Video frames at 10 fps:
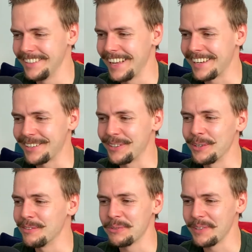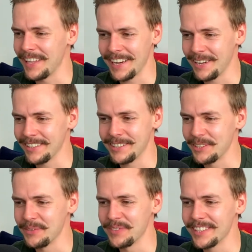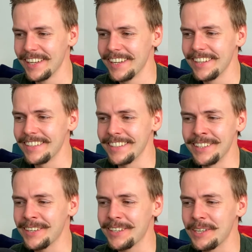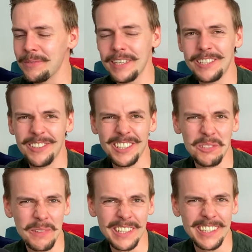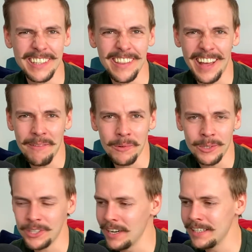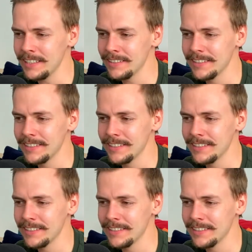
and gloves with their costumes, you're not going to be transmitting that much, are you?